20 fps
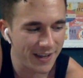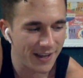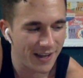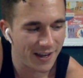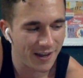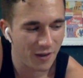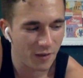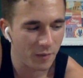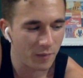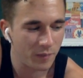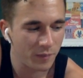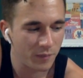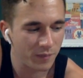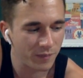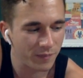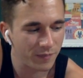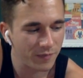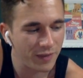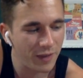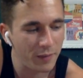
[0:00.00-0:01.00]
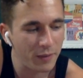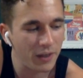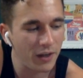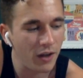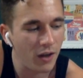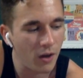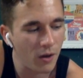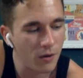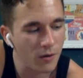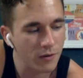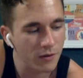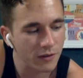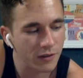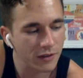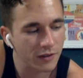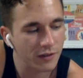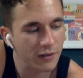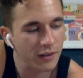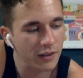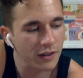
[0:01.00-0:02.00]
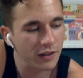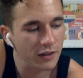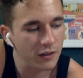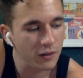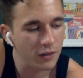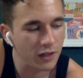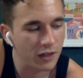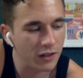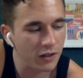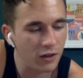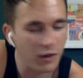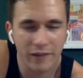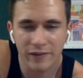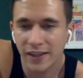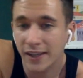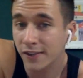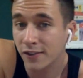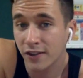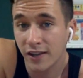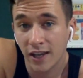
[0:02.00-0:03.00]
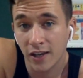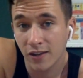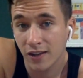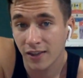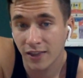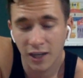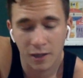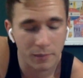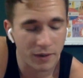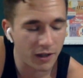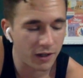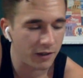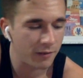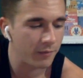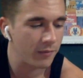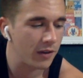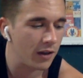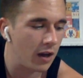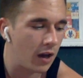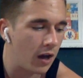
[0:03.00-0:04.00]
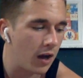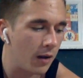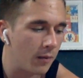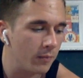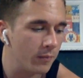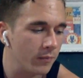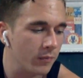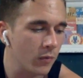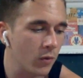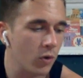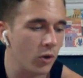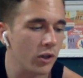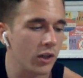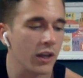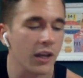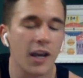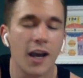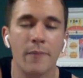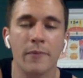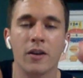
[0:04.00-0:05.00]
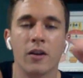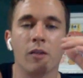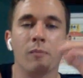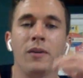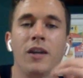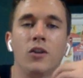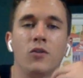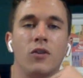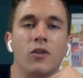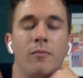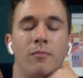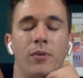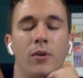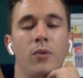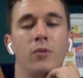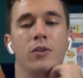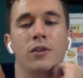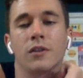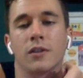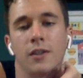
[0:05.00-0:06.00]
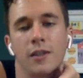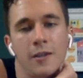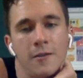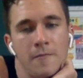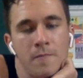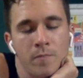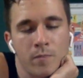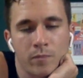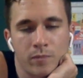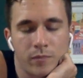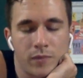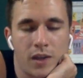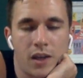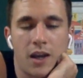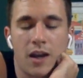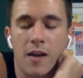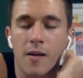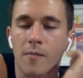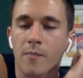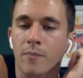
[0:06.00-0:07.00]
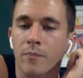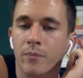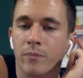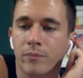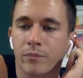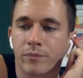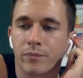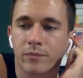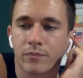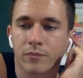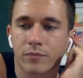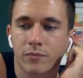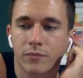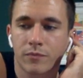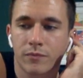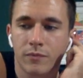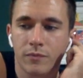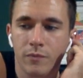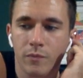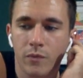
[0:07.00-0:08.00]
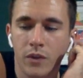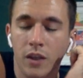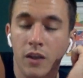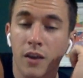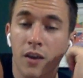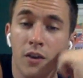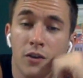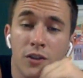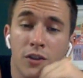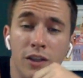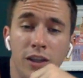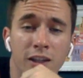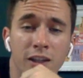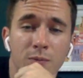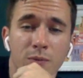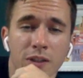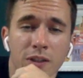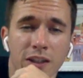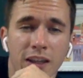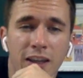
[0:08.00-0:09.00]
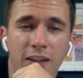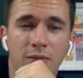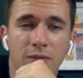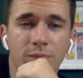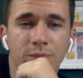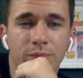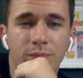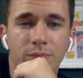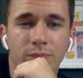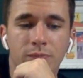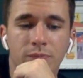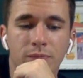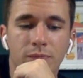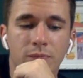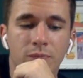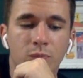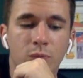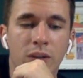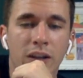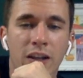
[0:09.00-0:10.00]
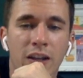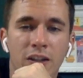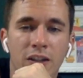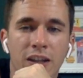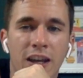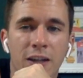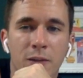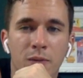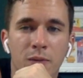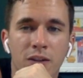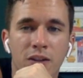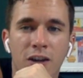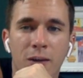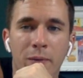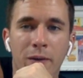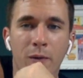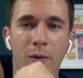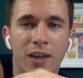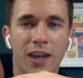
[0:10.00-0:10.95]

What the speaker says: Let me know. You don't have to answer now. You can think about it. Or you can comment on the Patreon post. Um, so yeah, that's really it. What else you guys want to talk about?